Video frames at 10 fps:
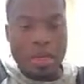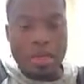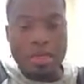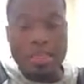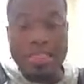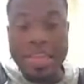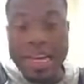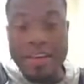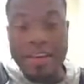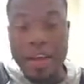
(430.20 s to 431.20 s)
The
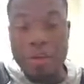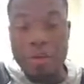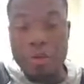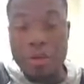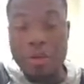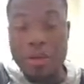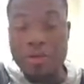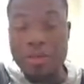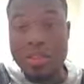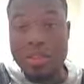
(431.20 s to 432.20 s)
second value will be
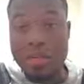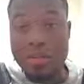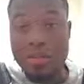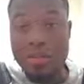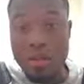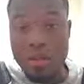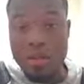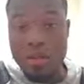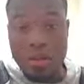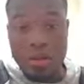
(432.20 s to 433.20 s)
whatever's inside of the
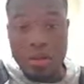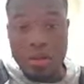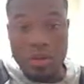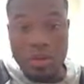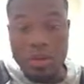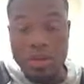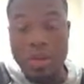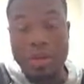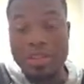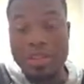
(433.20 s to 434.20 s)
fourth value, or
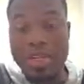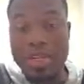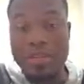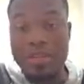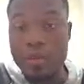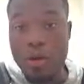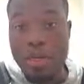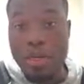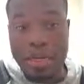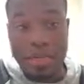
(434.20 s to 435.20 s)
whatever's inside of the fourth
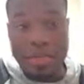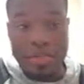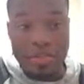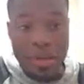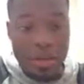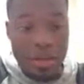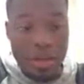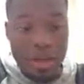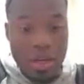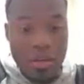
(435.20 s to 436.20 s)
index of vec.
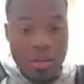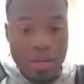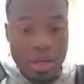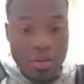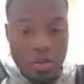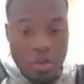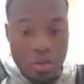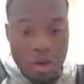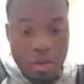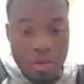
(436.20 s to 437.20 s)
So that'll be
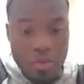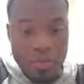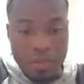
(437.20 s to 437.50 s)
1.